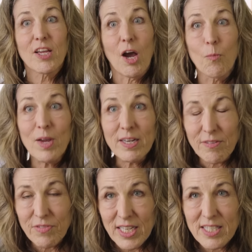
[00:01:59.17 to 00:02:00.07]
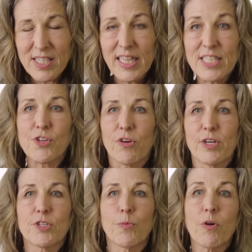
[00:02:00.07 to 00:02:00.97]
got wind of this and they
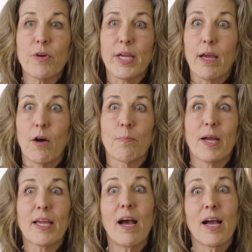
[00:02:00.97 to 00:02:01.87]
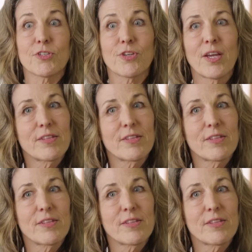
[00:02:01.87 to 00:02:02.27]
started to worry, oh my gosh,